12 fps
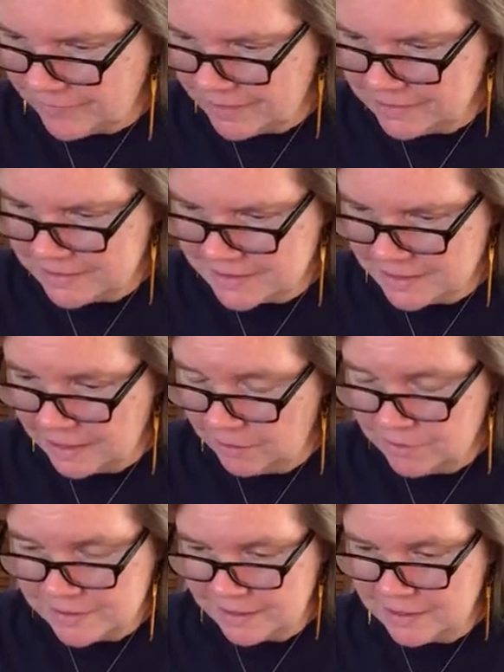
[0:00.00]
Let's see. Oh,
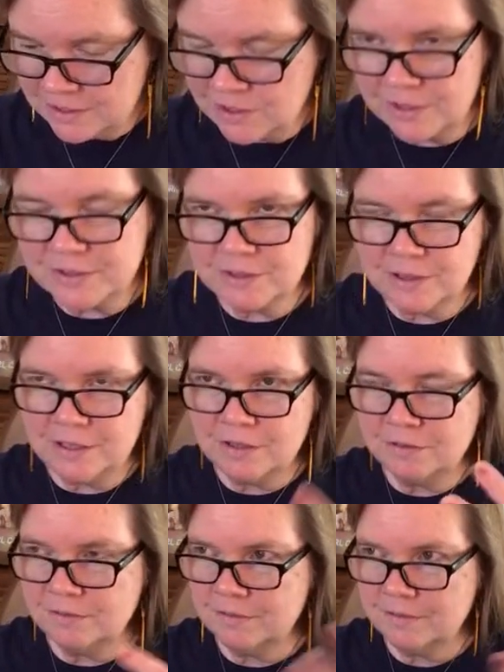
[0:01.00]
and it's also, I
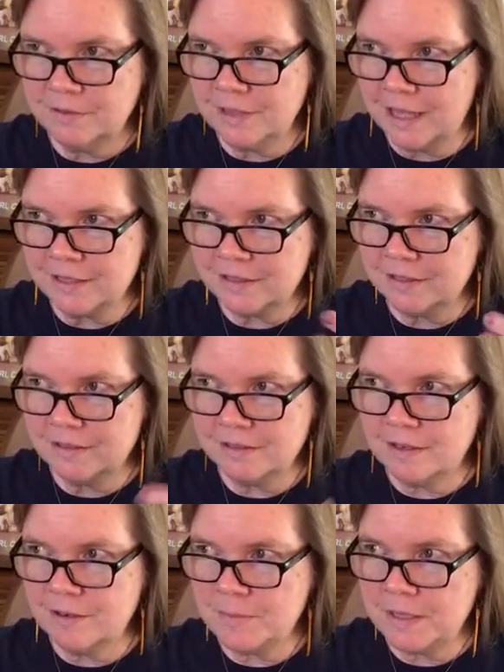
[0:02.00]
know Alaska is
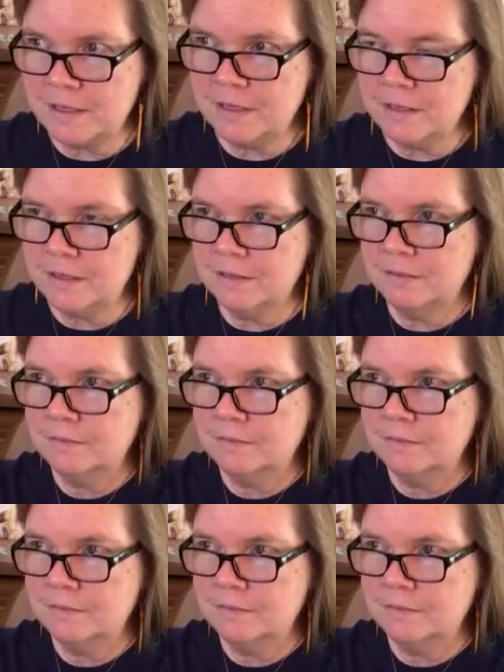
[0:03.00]
going to be,